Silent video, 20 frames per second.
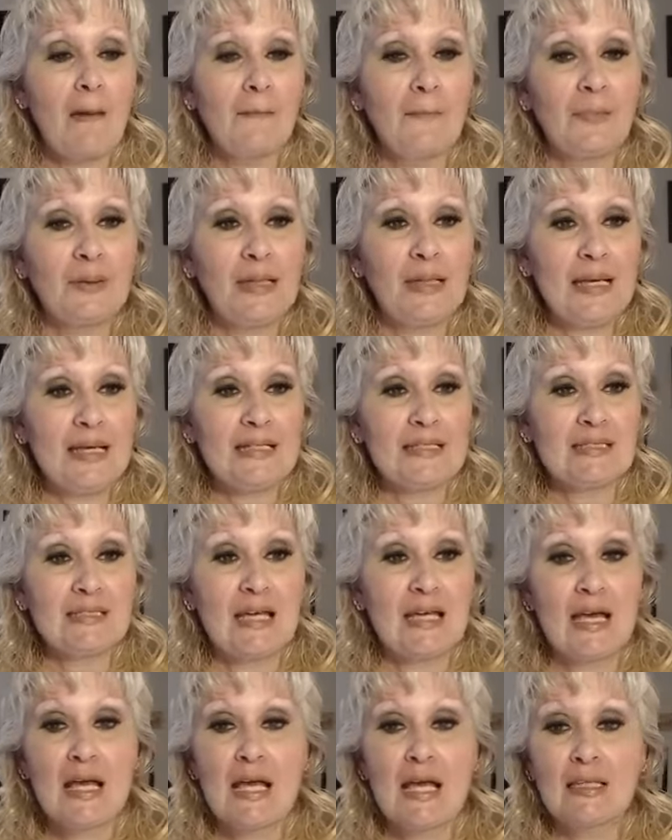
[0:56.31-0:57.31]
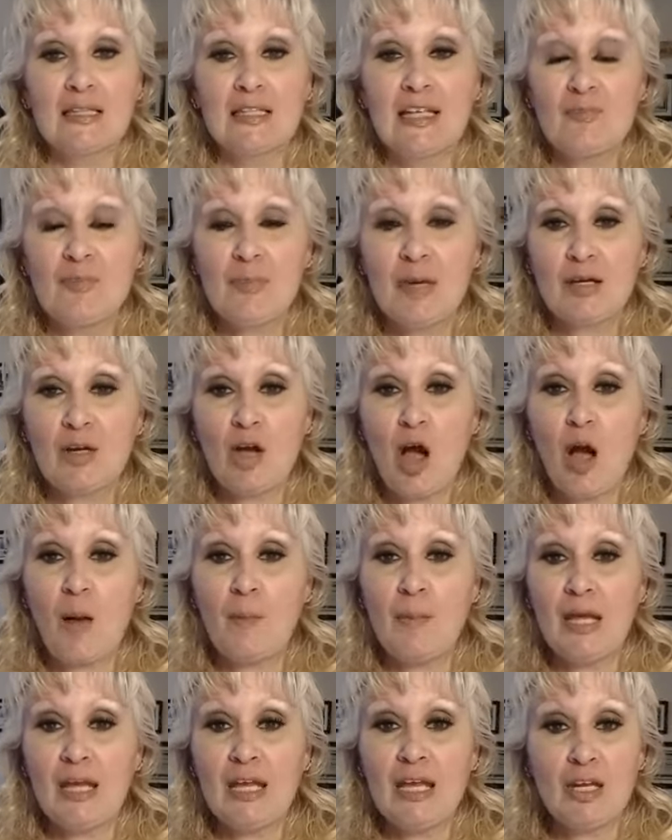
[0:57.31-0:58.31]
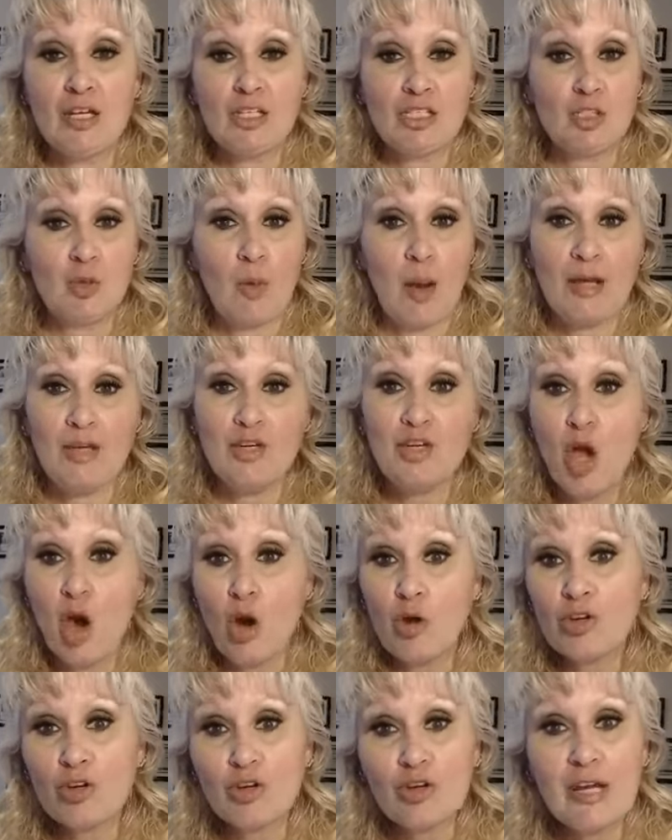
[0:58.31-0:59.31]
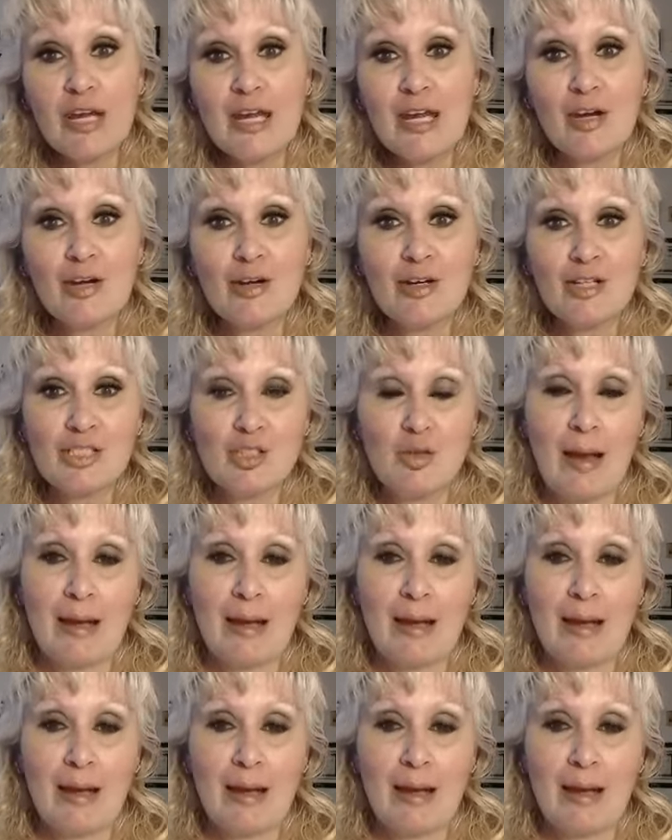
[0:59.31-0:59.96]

Please leave me a comment here so I know you're here, so I